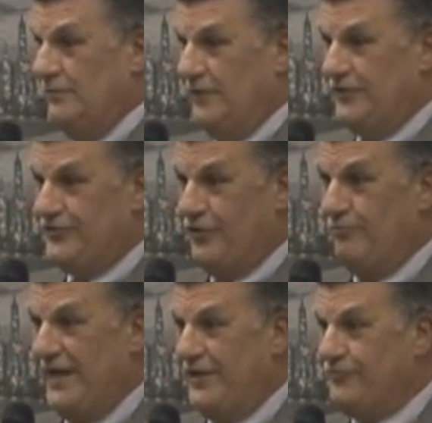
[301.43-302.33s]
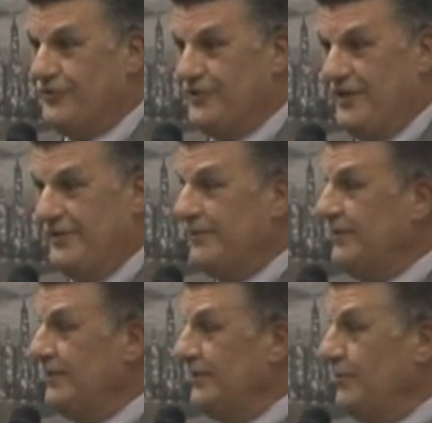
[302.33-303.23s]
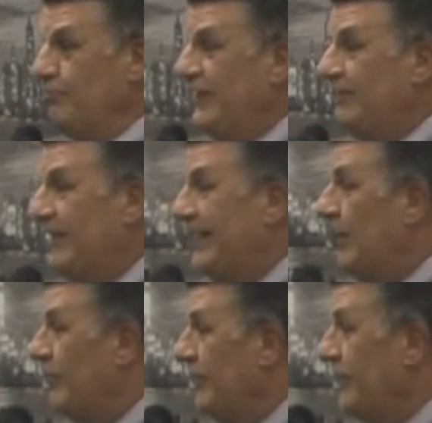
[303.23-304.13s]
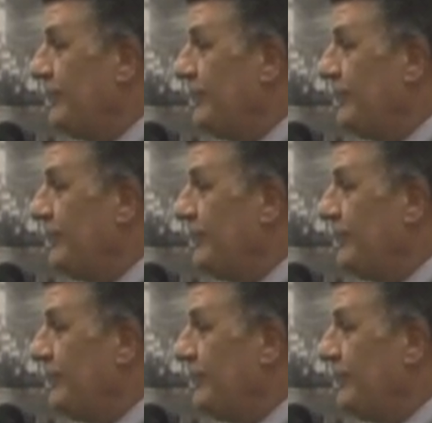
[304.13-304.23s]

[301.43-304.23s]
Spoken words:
and sold my interest in beat me up. And they